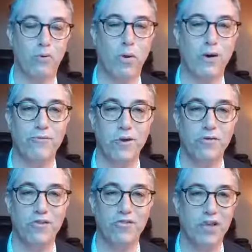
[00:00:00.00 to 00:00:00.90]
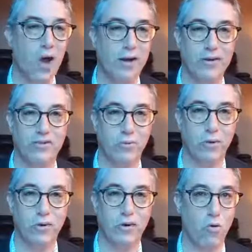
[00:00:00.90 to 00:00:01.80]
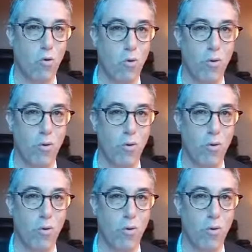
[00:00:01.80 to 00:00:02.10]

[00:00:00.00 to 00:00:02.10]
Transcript: What if your design is really cool?